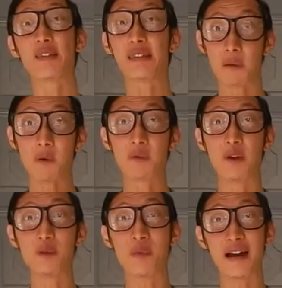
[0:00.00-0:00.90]
some of
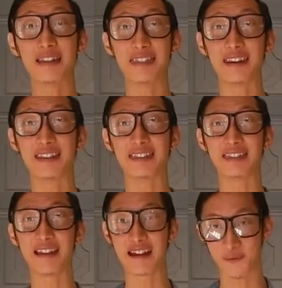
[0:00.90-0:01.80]
you might
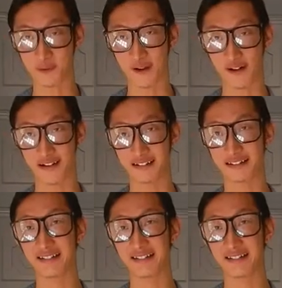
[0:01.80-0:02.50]
think that I'm wrong.